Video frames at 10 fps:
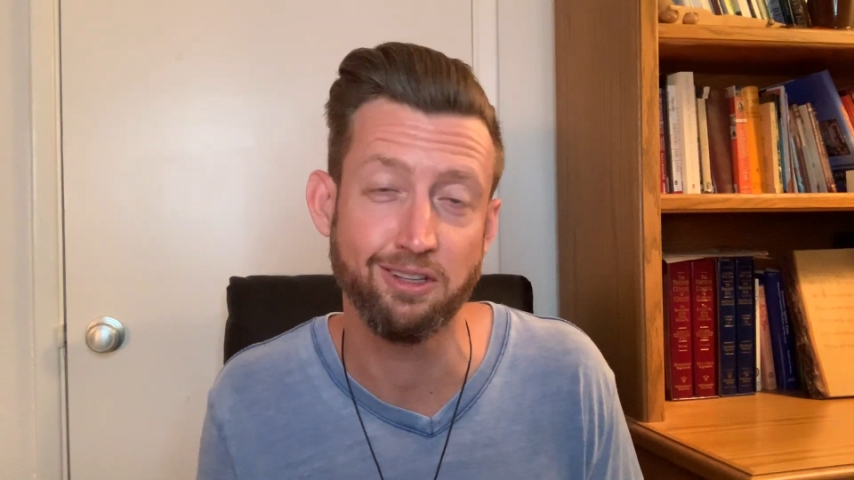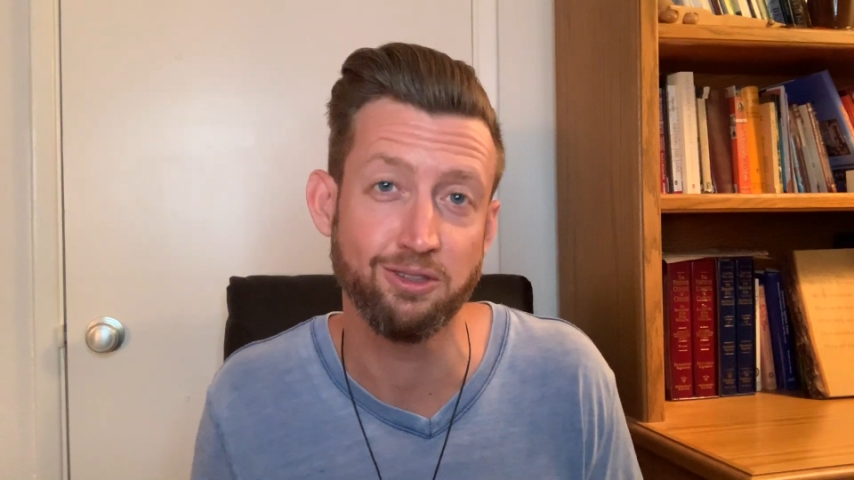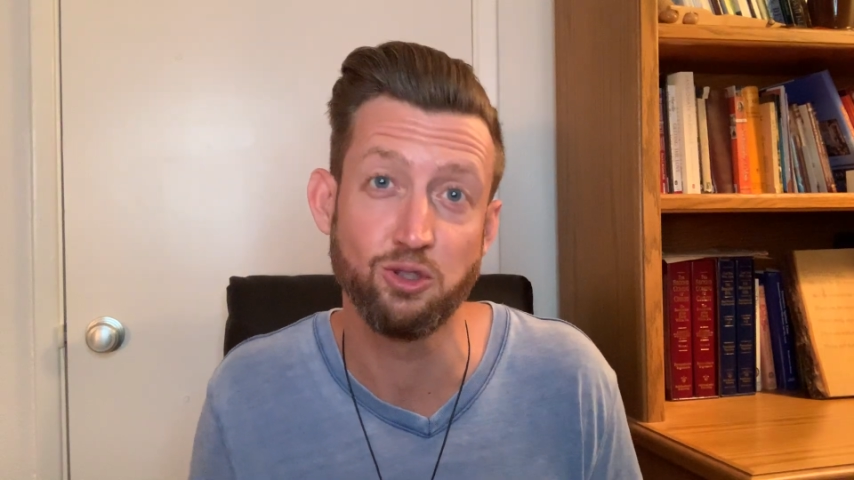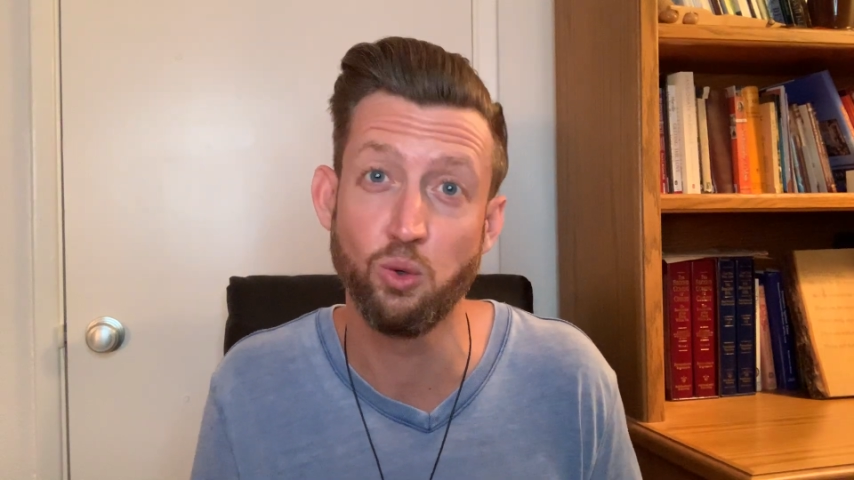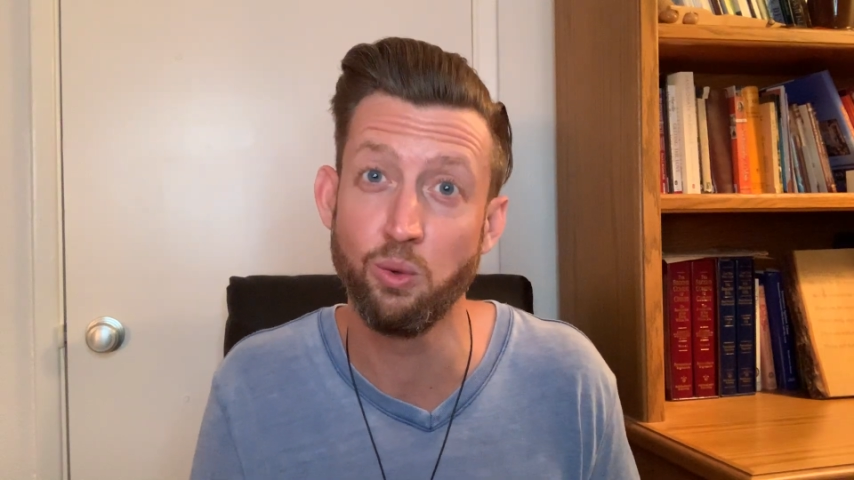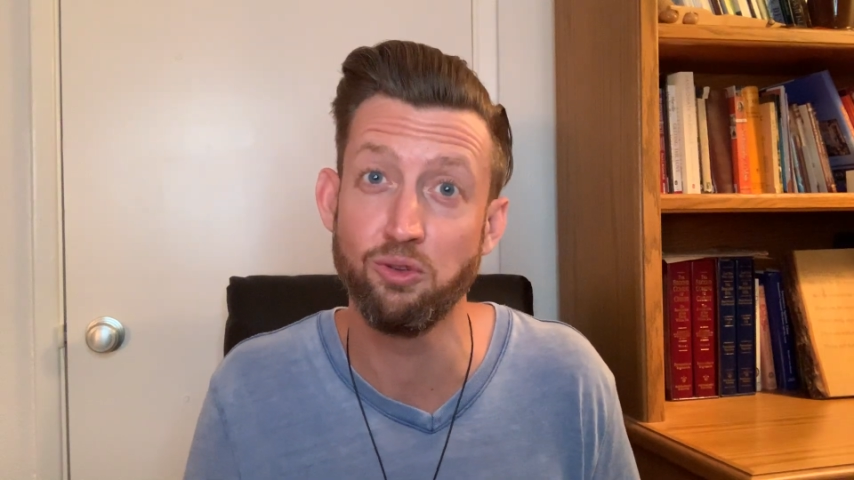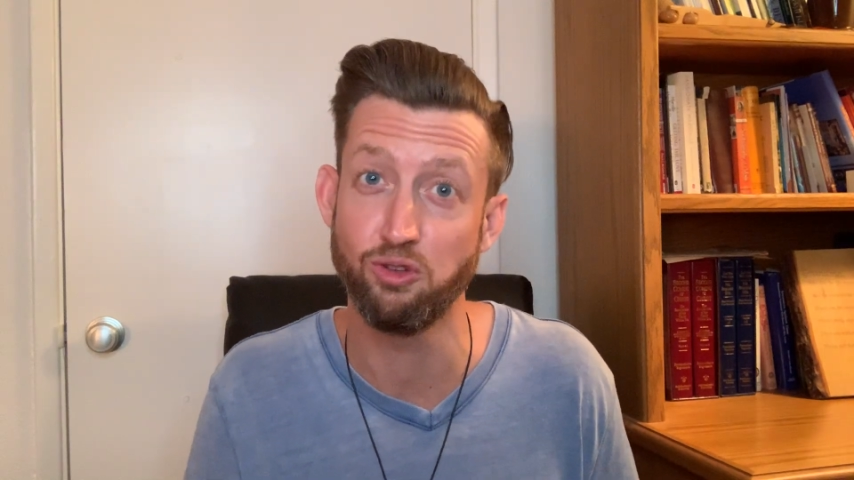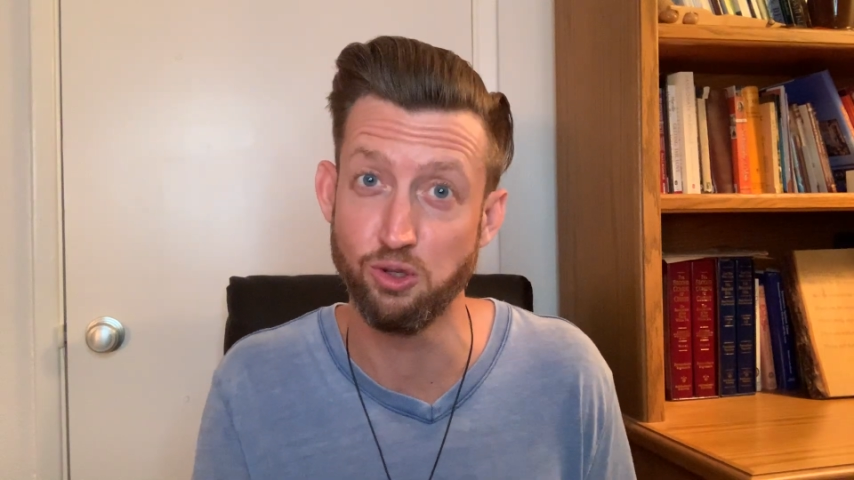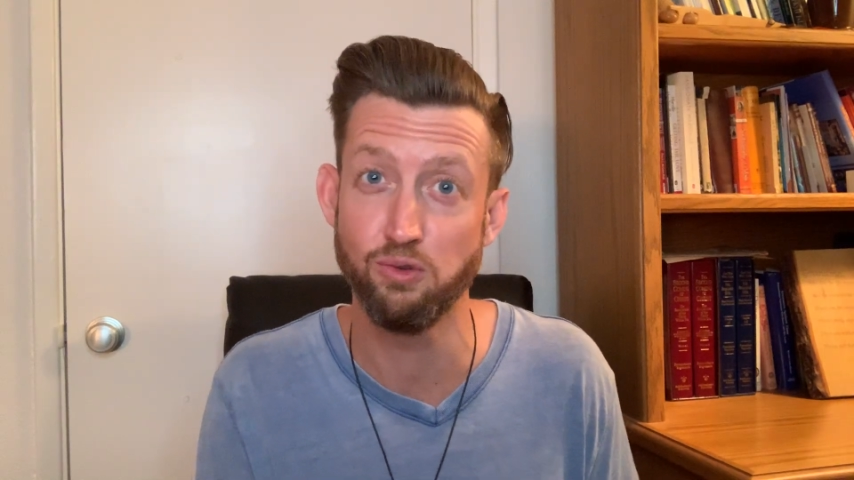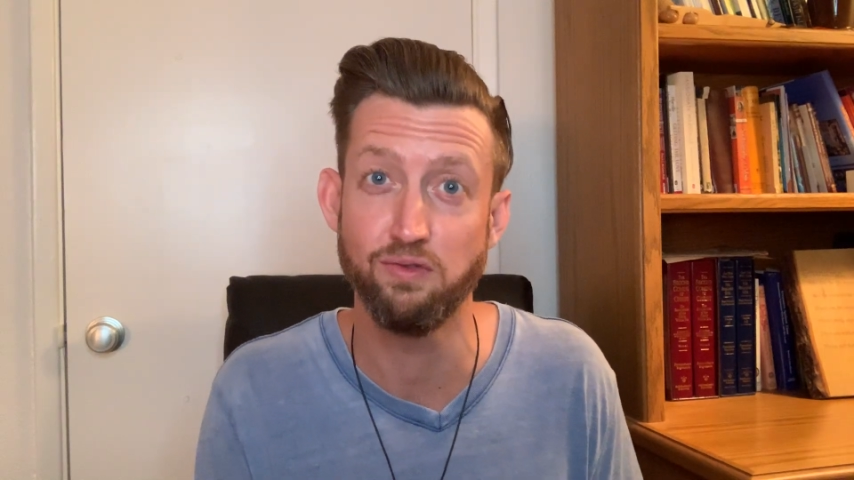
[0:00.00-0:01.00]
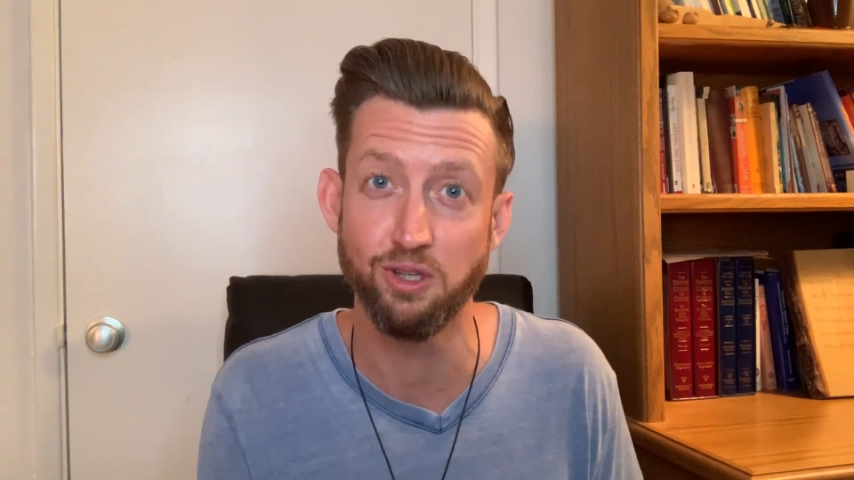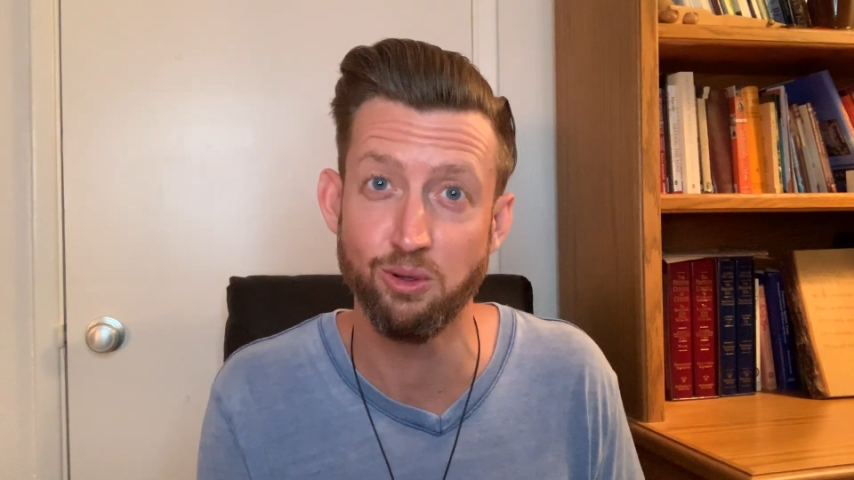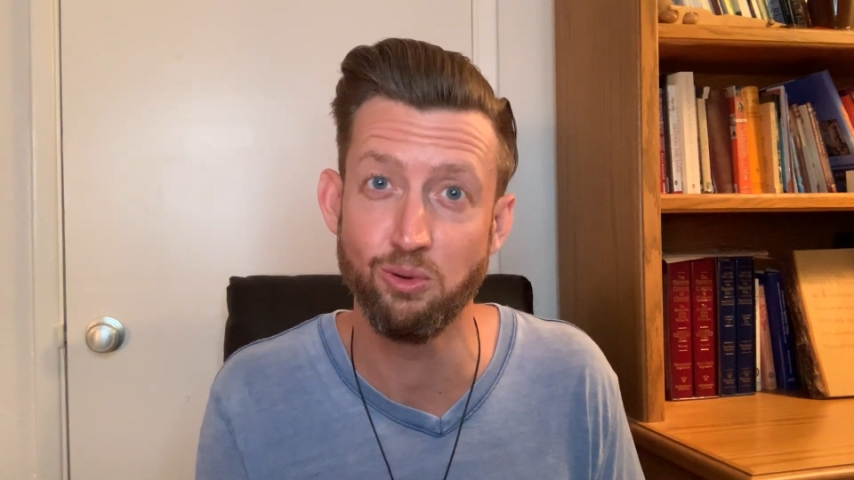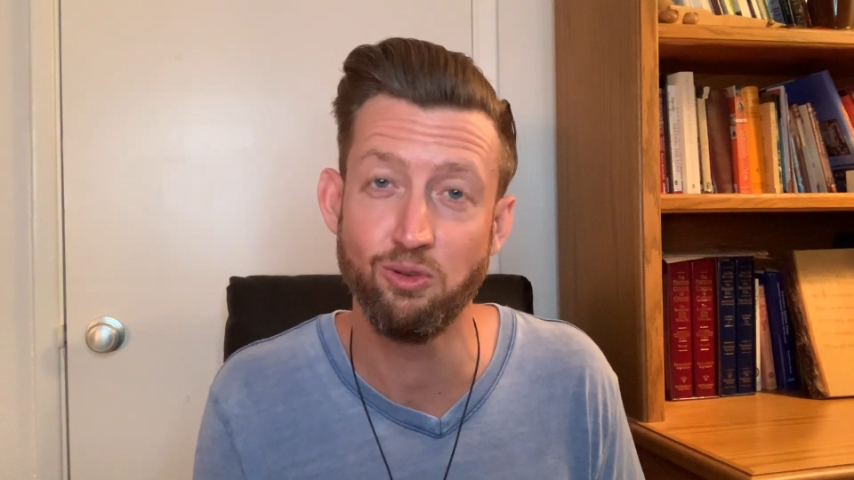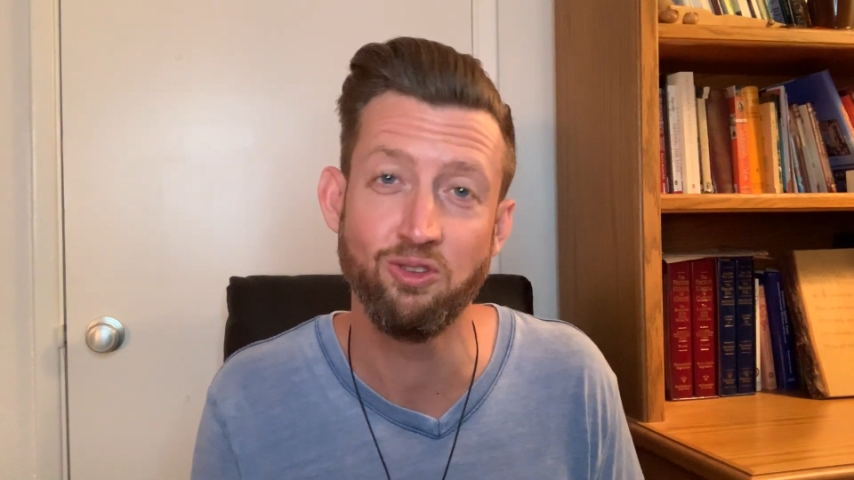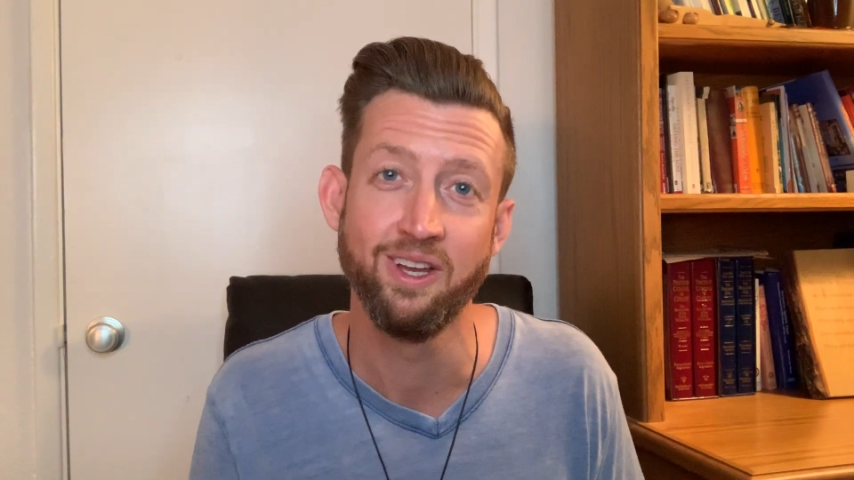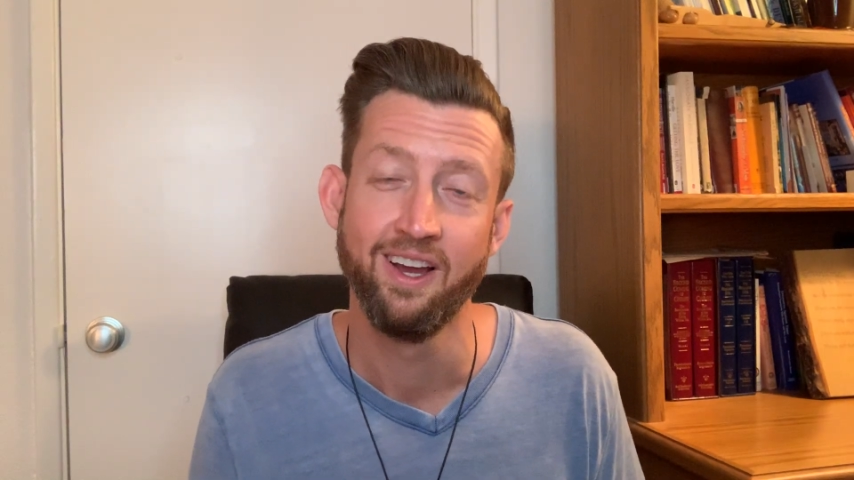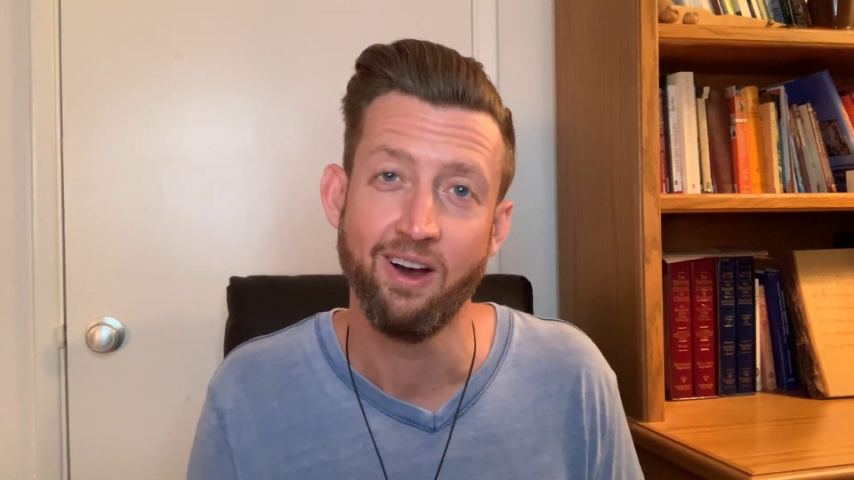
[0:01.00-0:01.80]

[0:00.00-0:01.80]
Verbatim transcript: other tools you've used